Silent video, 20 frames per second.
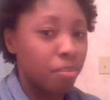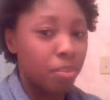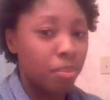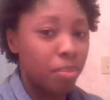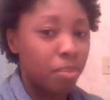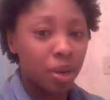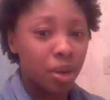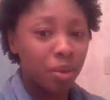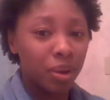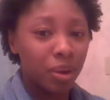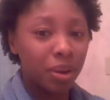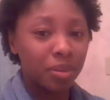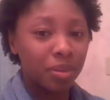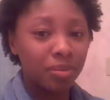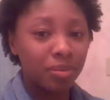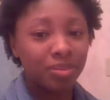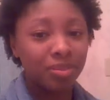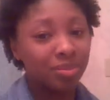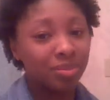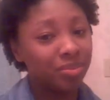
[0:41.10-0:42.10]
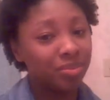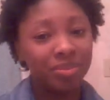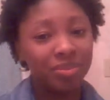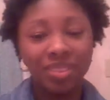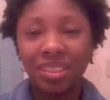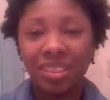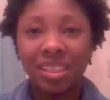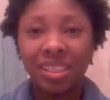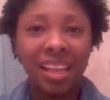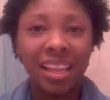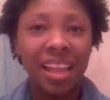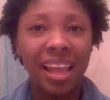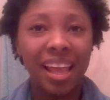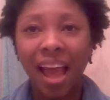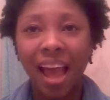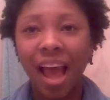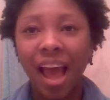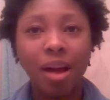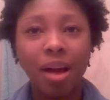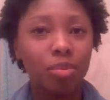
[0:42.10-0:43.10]
But anyway,
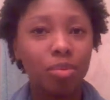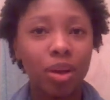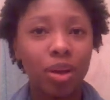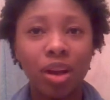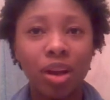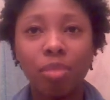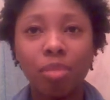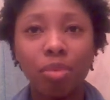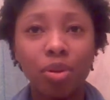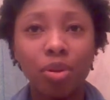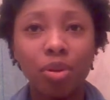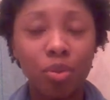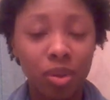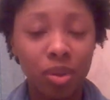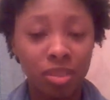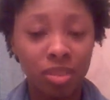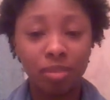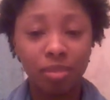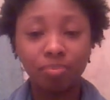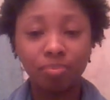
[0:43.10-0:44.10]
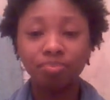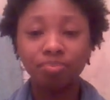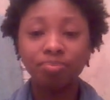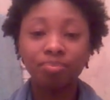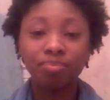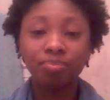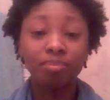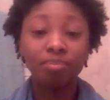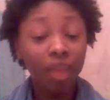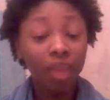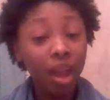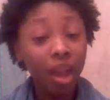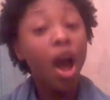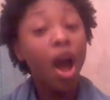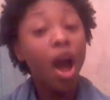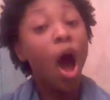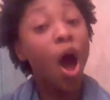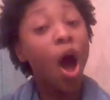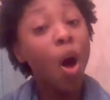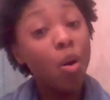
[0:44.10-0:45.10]
I don't care. I'm cool with it.
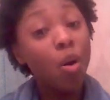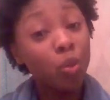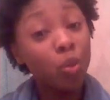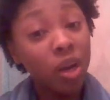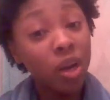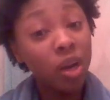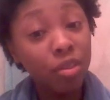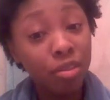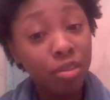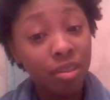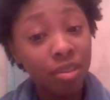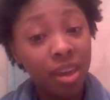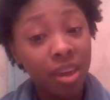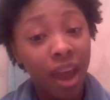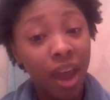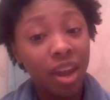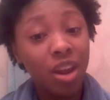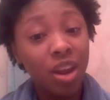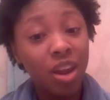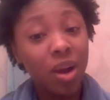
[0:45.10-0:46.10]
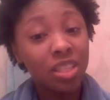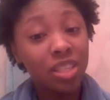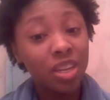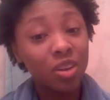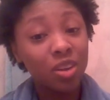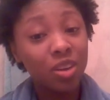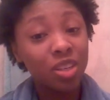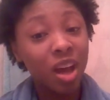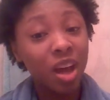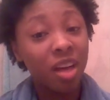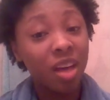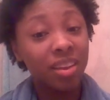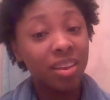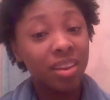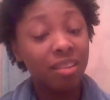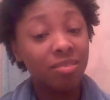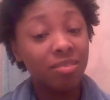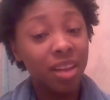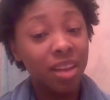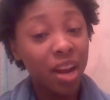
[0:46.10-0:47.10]
Oh, and one other thing. I know I told y'all that
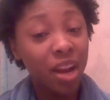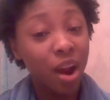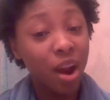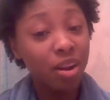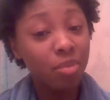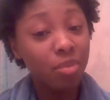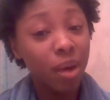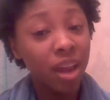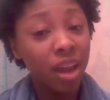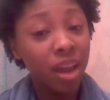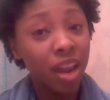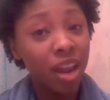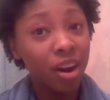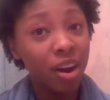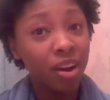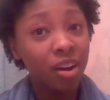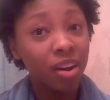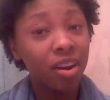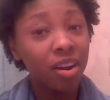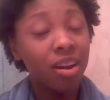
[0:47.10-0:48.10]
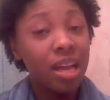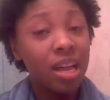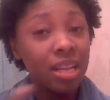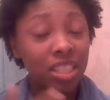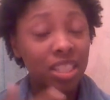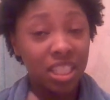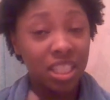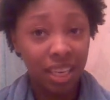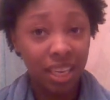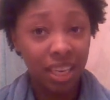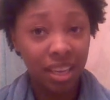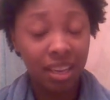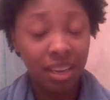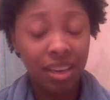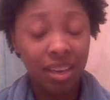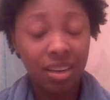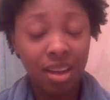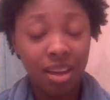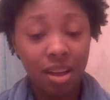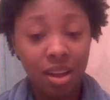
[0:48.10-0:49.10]
I flat ironed my hair to
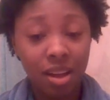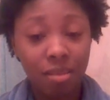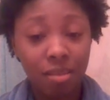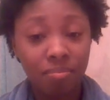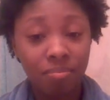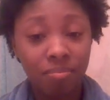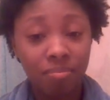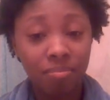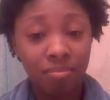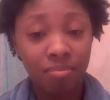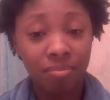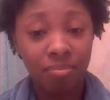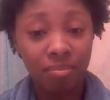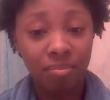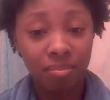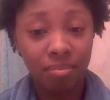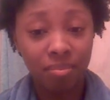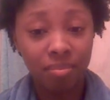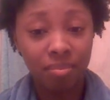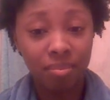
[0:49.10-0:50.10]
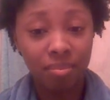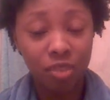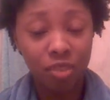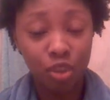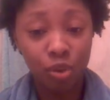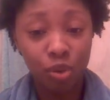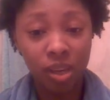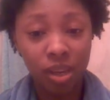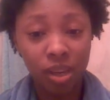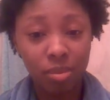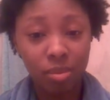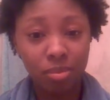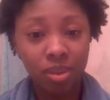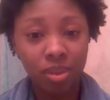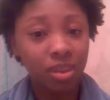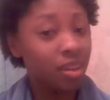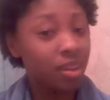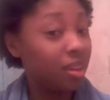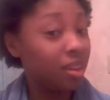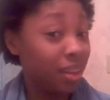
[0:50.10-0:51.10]
get trimmed.
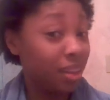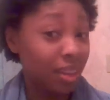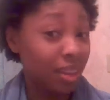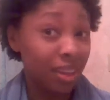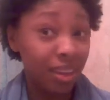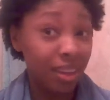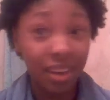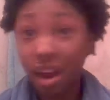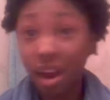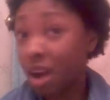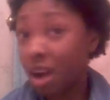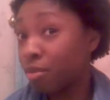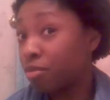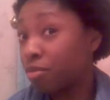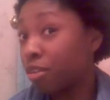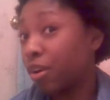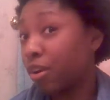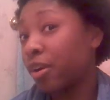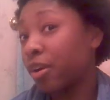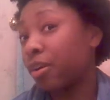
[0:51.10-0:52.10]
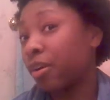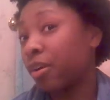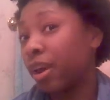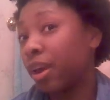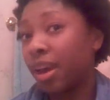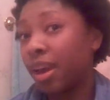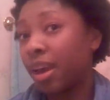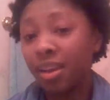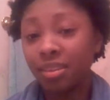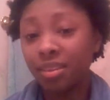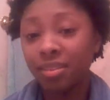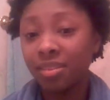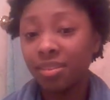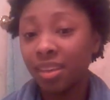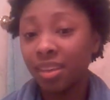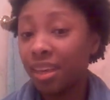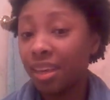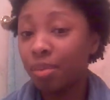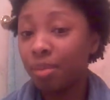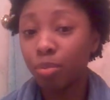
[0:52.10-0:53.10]
It all reverted, okay?
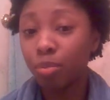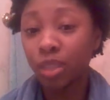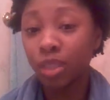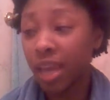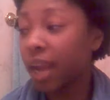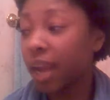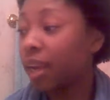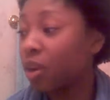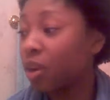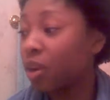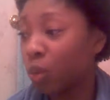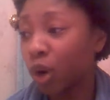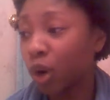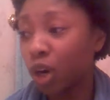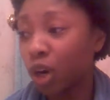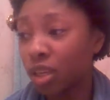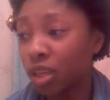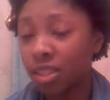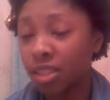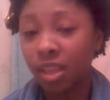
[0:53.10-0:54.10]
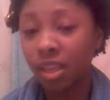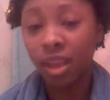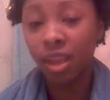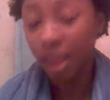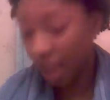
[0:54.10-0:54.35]
Heat protectant works.